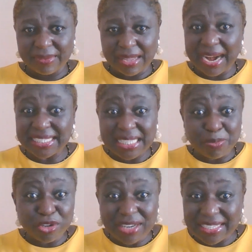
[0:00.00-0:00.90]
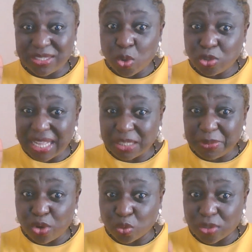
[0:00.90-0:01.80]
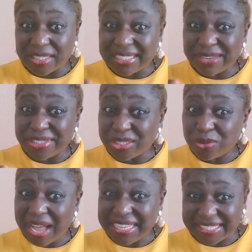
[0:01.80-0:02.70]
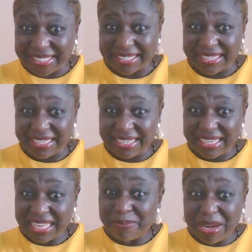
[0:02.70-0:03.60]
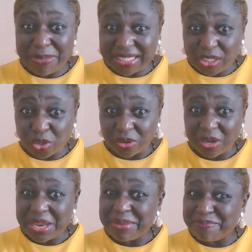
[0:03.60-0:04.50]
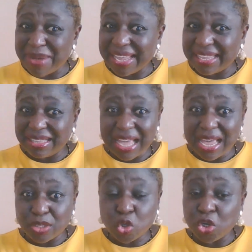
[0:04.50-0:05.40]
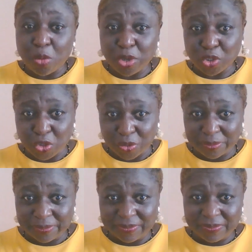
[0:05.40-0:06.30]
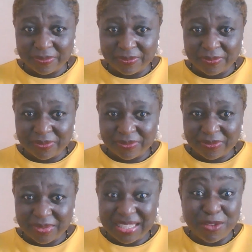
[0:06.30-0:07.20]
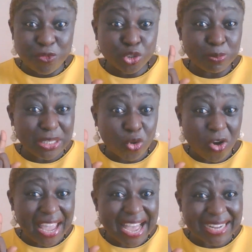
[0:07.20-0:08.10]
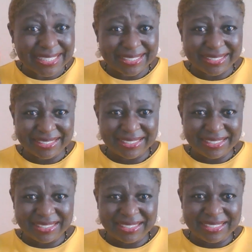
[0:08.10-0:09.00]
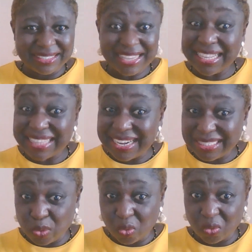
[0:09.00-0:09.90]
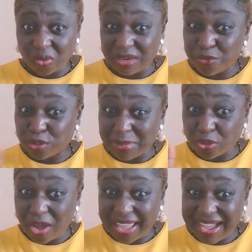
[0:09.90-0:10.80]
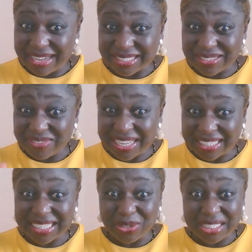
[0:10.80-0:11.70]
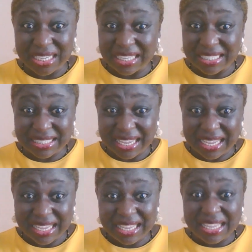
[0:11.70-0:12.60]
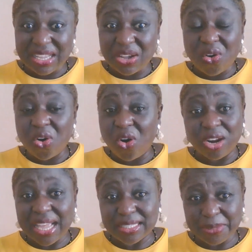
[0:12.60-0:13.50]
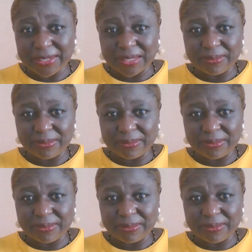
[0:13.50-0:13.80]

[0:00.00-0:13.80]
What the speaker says: And I think the product I sold that period was 72 IG implementation by Toyin Omotoshi, the first mentor I had. Internet group, the first mentor I had when I started in this online space.